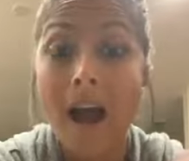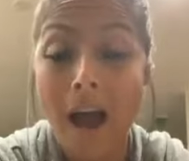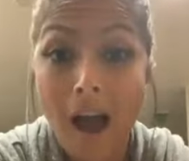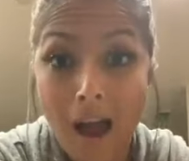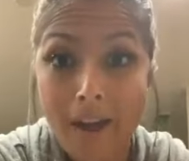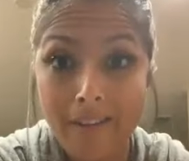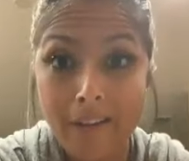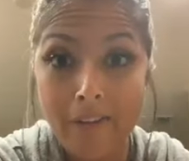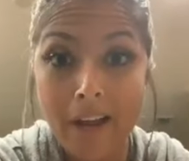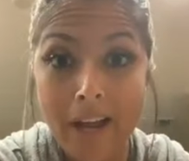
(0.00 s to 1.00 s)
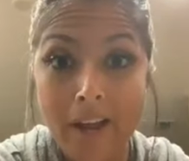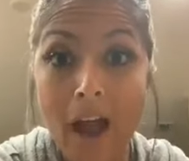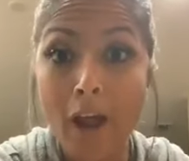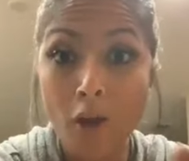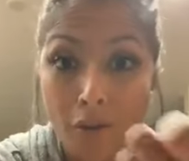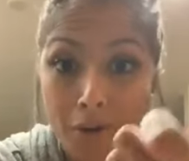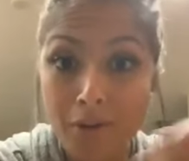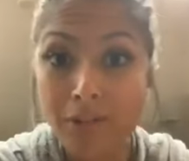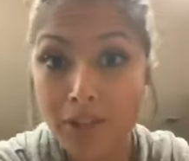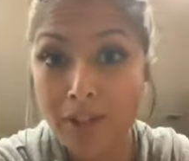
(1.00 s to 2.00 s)
I, on the other hand, I call the
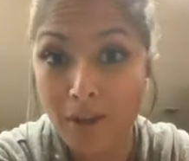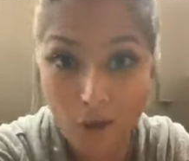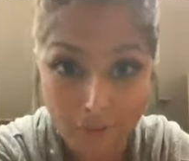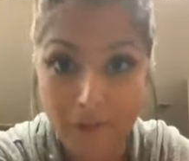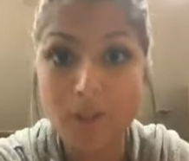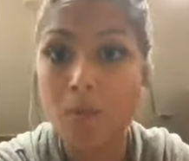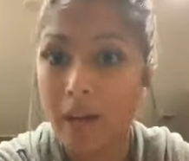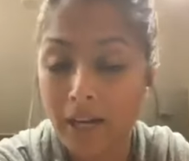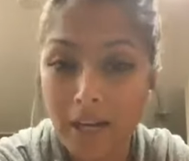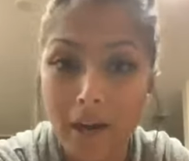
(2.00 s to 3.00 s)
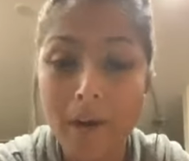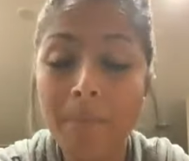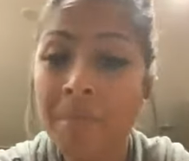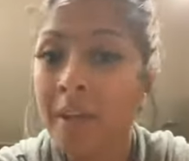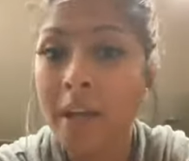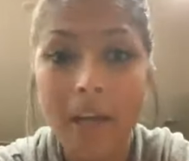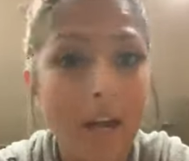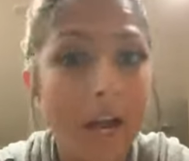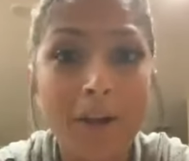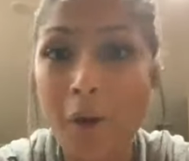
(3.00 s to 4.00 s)
girls at the office when I get up.
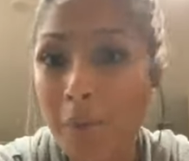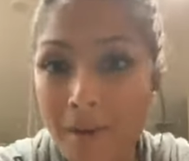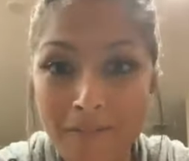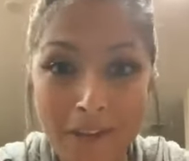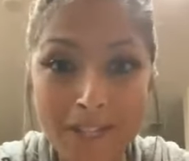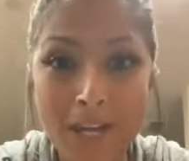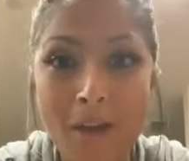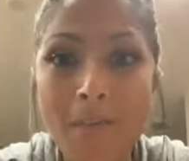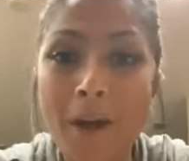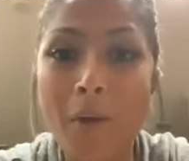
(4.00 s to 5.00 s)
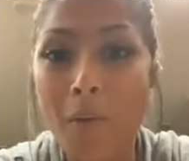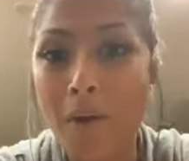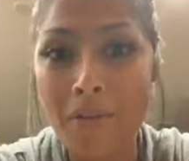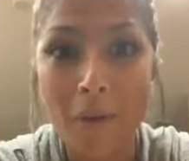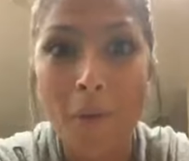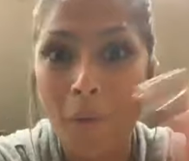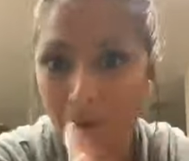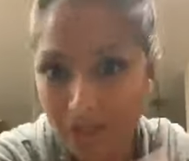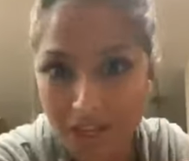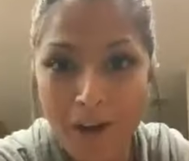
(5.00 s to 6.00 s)
I call them on FaceTime. I go around the
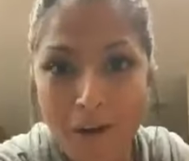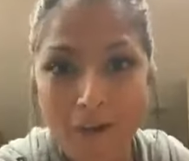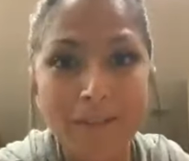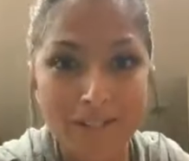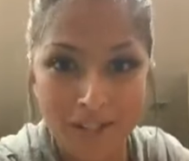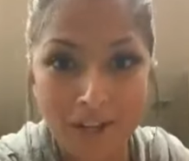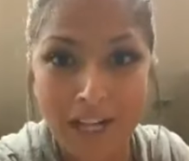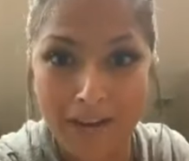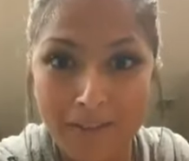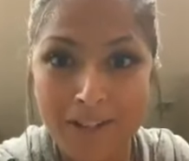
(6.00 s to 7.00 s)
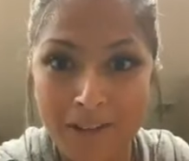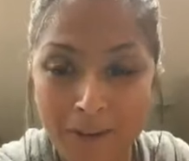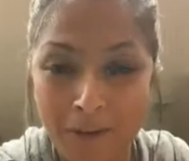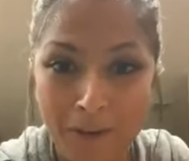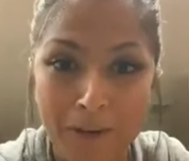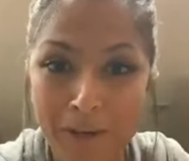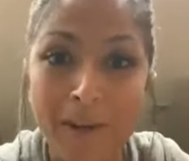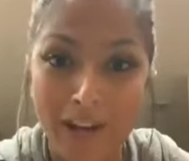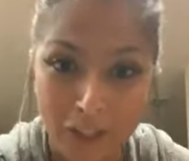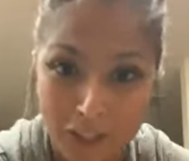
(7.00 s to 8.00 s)
whole entire office and talk to every single girl. You
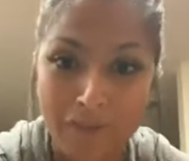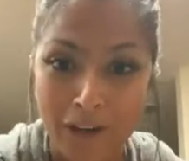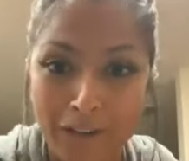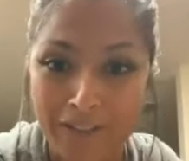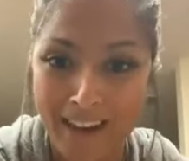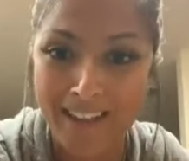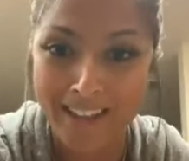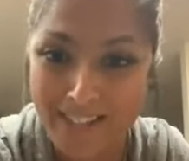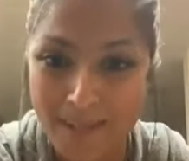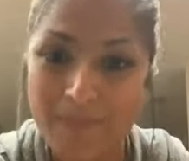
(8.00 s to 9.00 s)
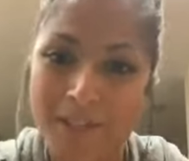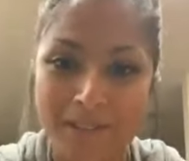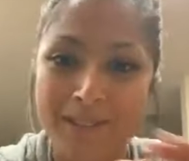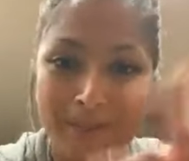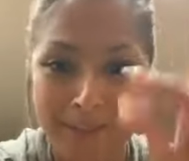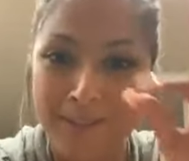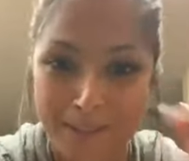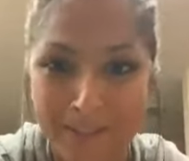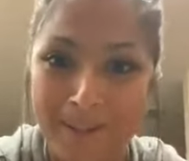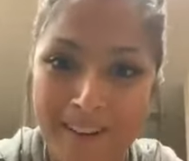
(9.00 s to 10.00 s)
can actually verify this. I'm sure some of the
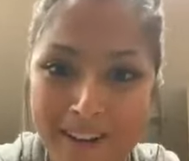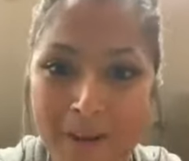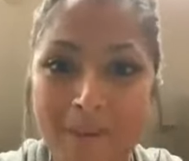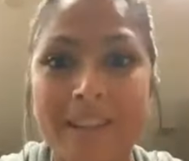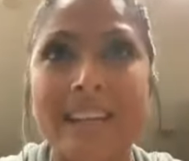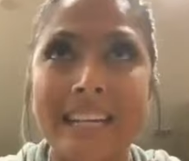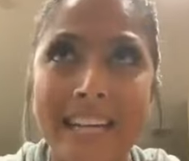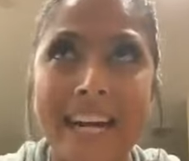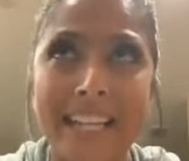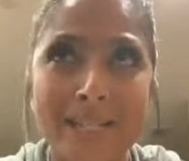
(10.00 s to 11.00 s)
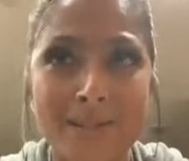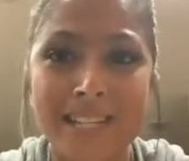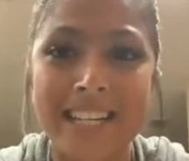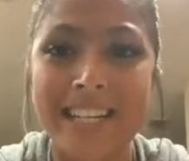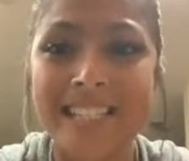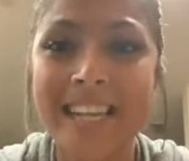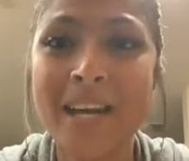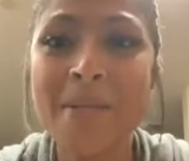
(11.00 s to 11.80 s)
girls that are on here are probably like, yeah, that's what she does.